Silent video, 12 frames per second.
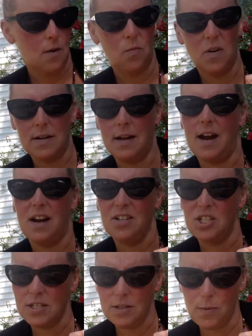One
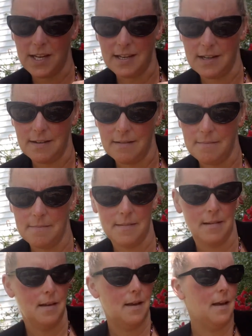Heart to Win.
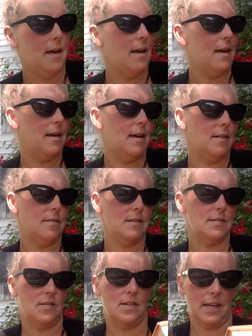And
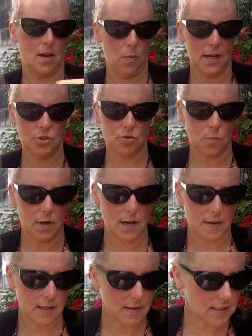this is like a Western one.
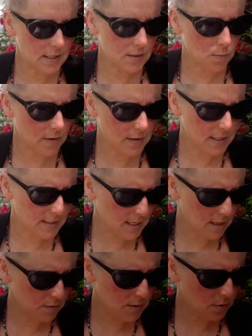I think this is the one that said it was